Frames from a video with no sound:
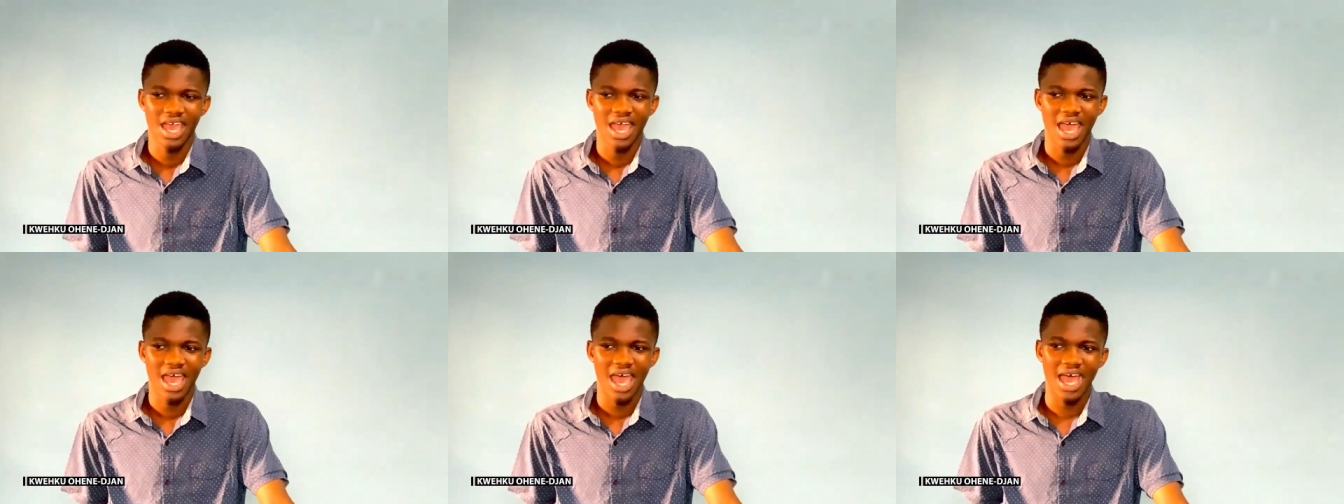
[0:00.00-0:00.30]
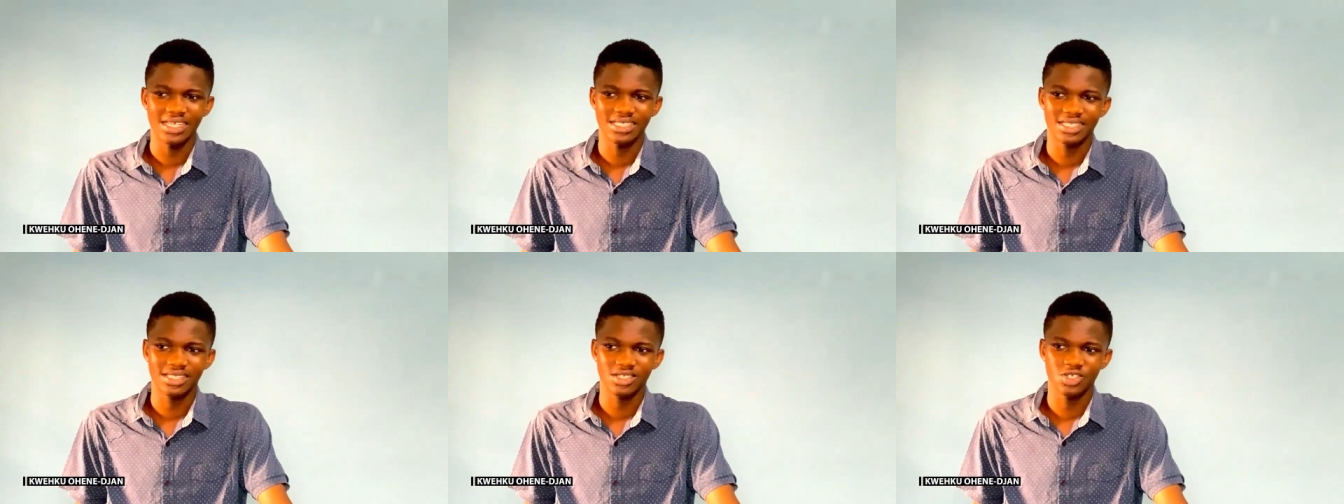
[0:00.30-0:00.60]

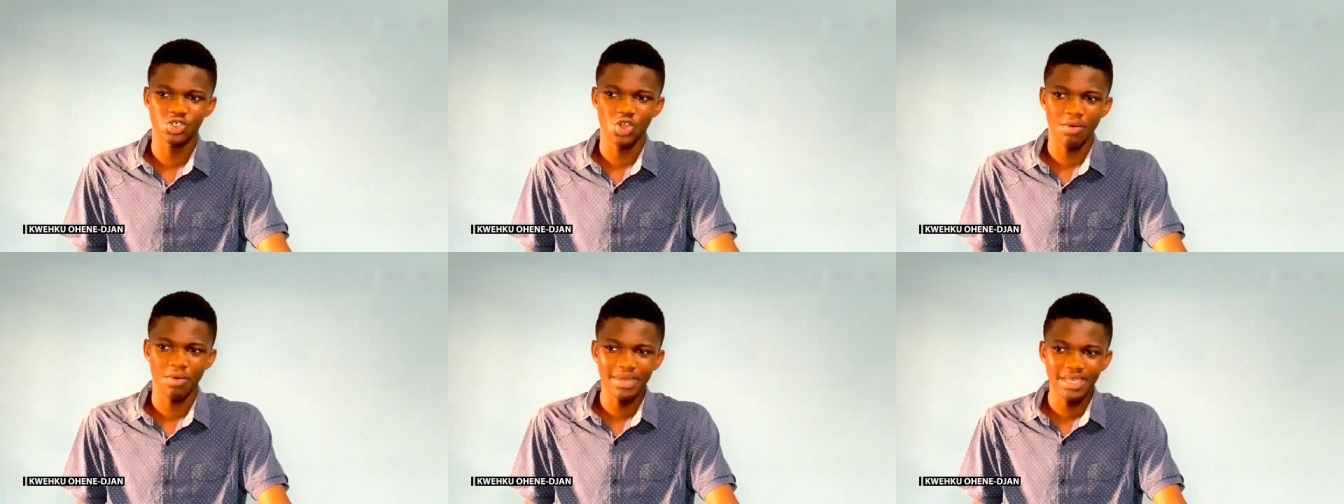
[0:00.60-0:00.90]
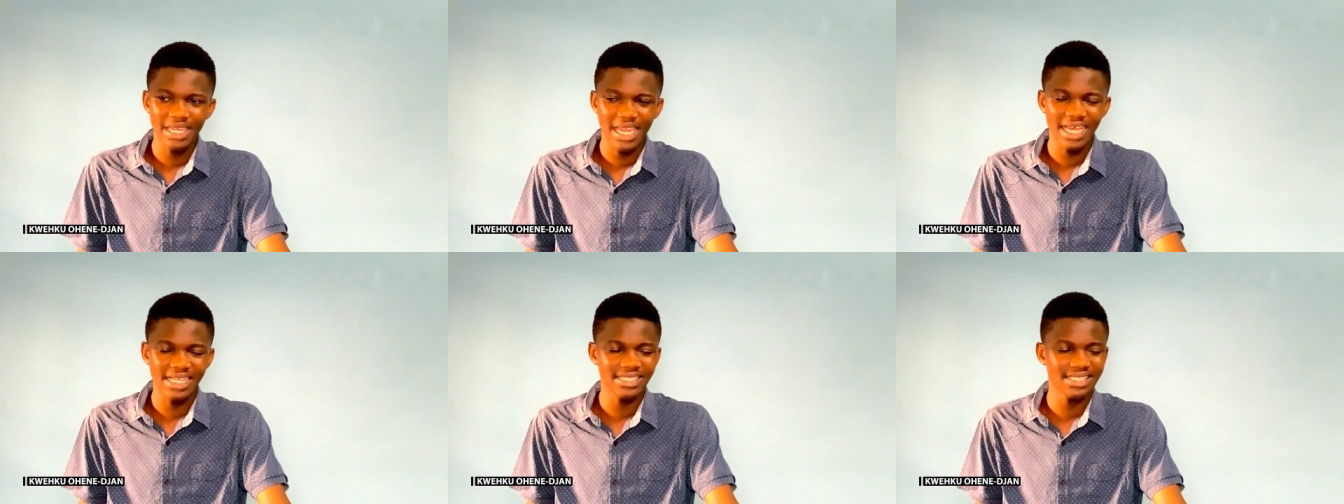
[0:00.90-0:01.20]
as
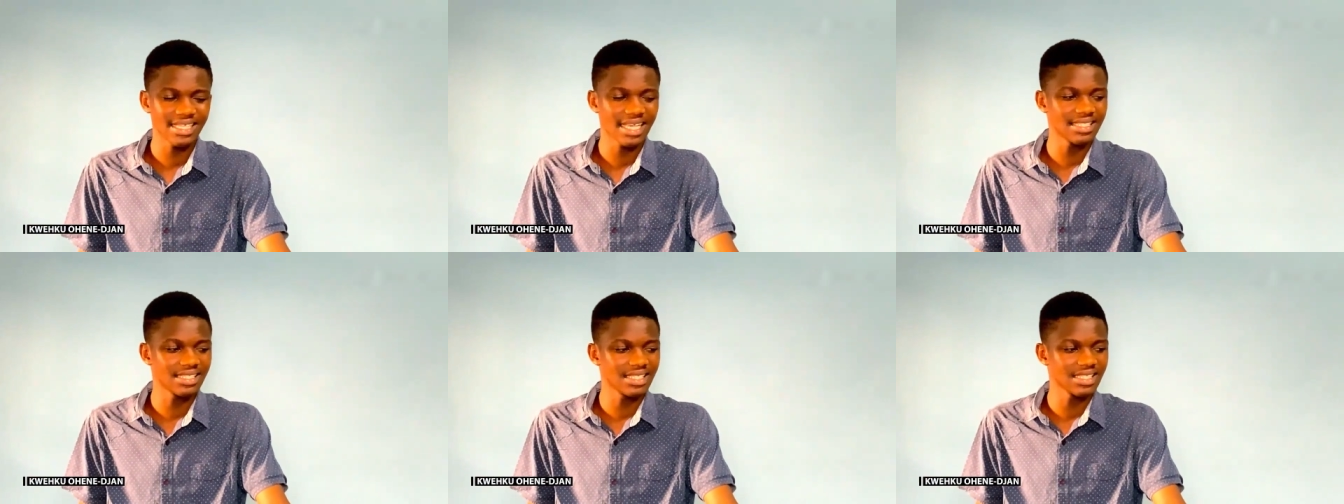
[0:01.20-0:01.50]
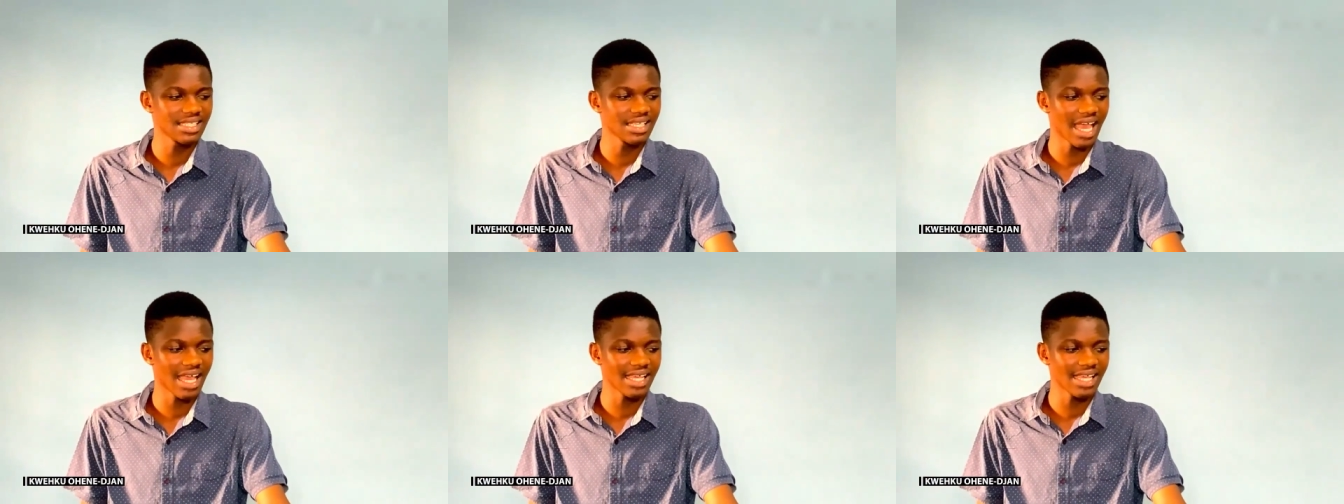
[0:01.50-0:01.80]
dominant as
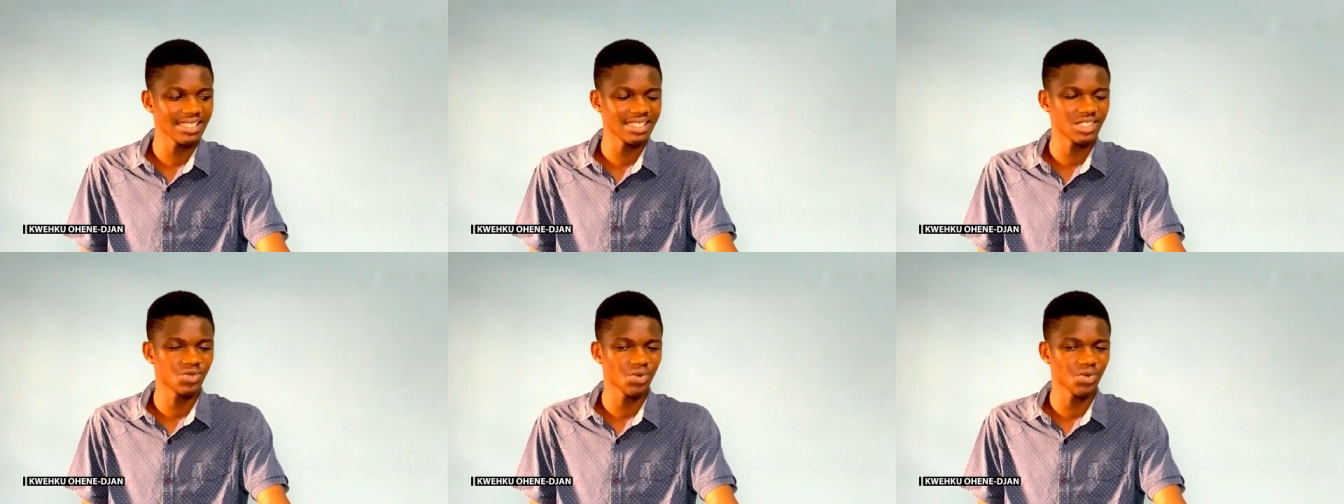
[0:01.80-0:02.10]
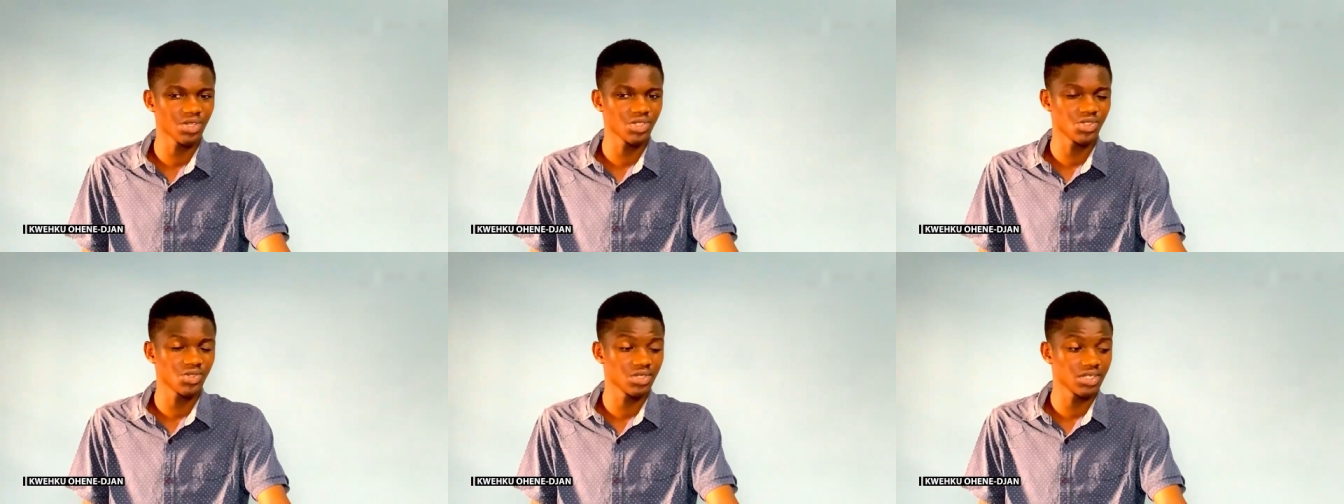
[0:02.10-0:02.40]
it, as it
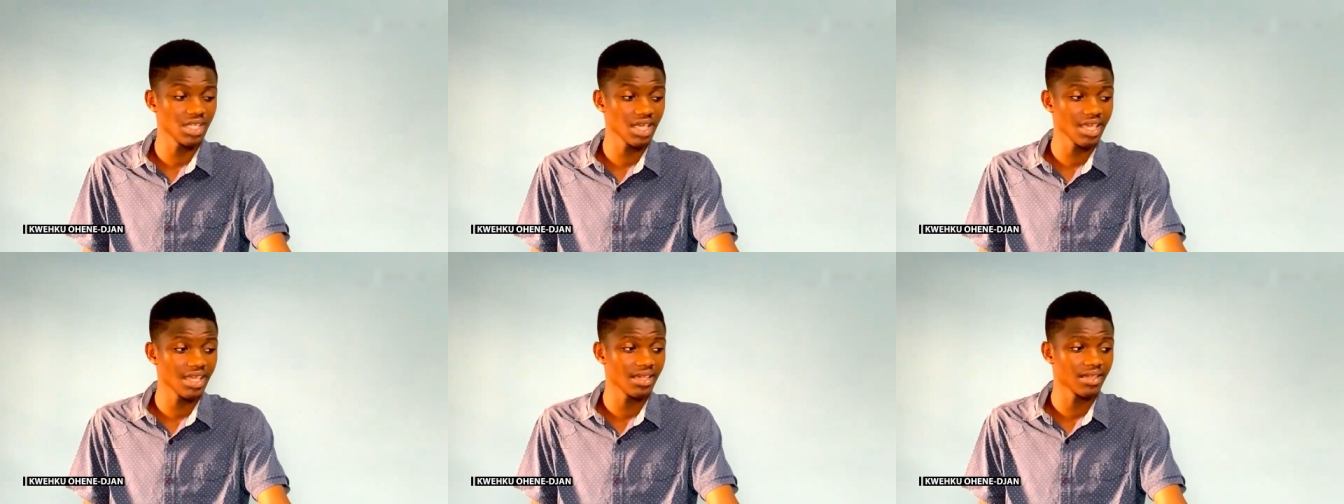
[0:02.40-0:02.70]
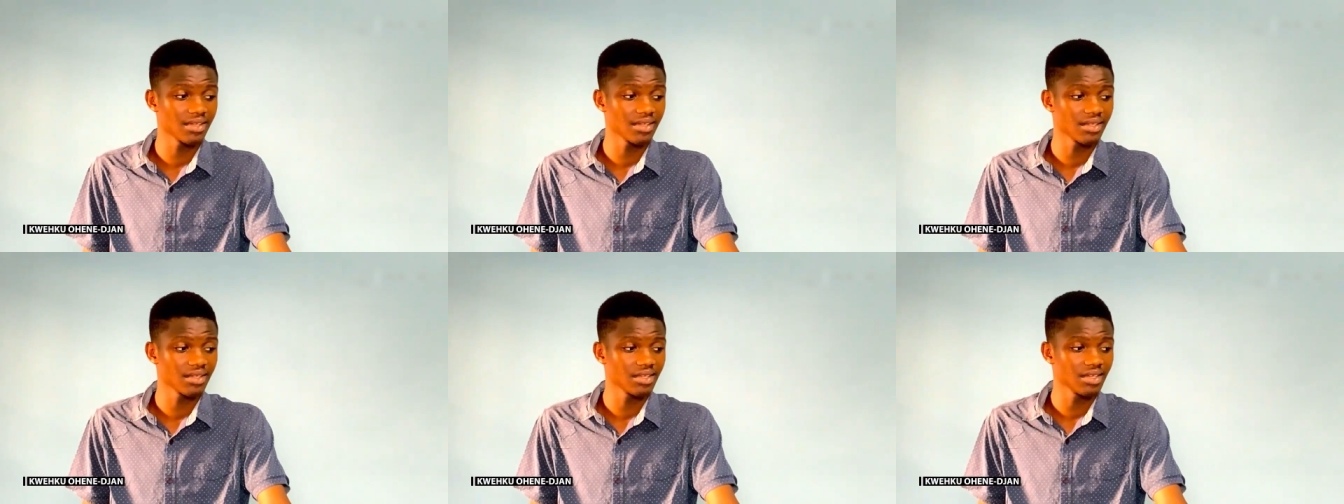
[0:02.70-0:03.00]
was today
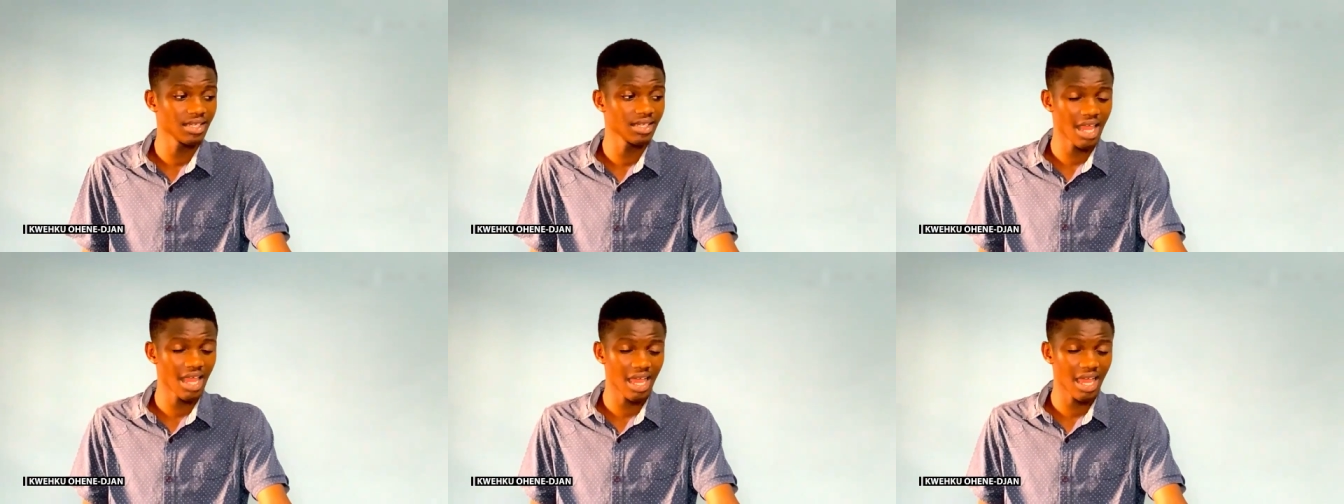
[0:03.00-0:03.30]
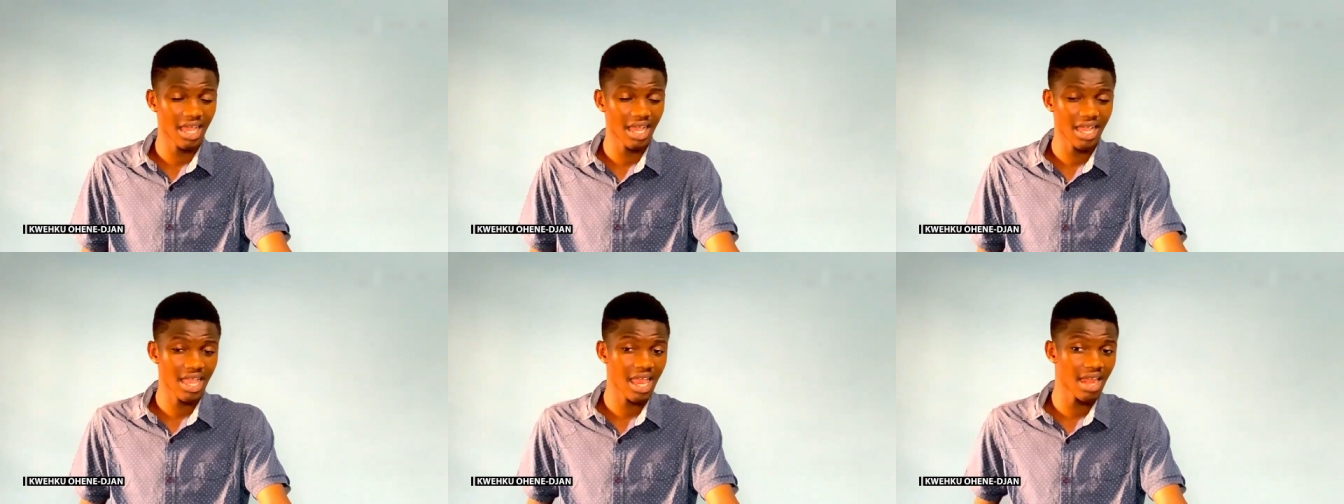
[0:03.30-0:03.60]
in our
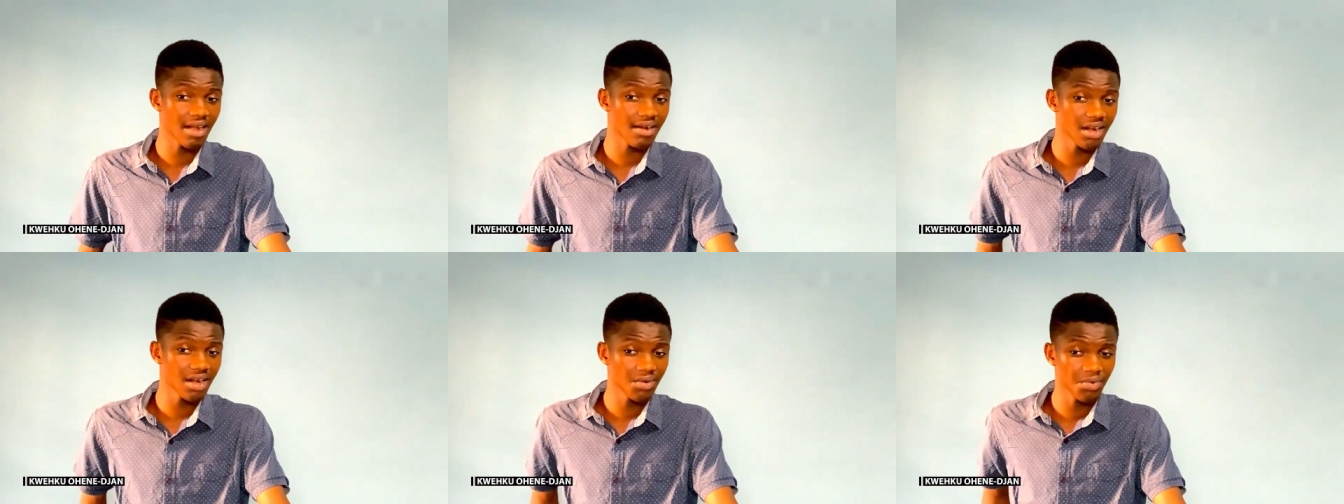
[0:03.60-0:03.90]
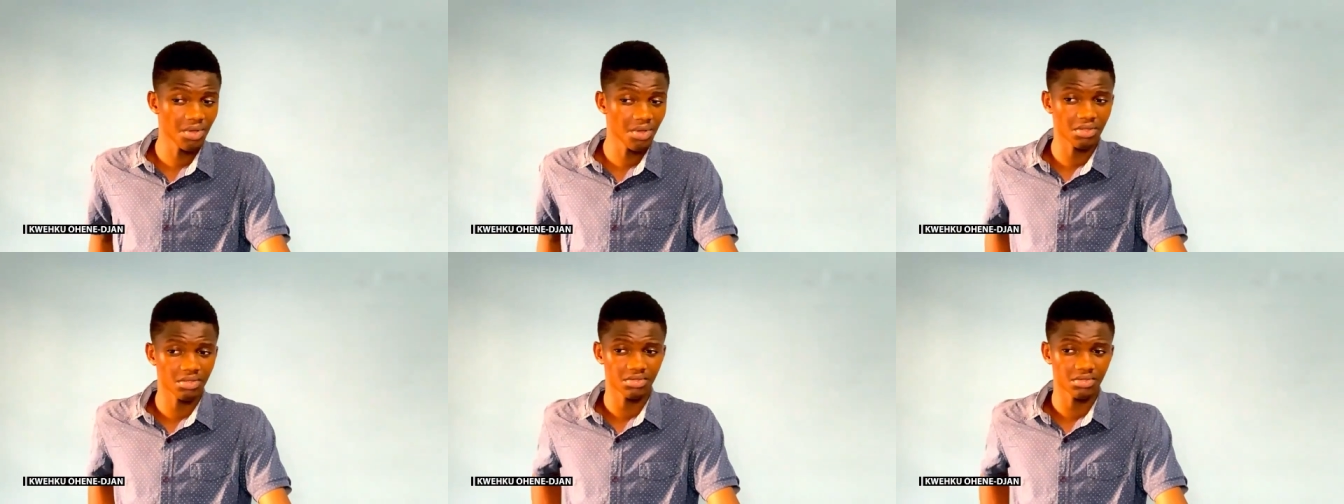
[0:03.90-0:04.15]
current world.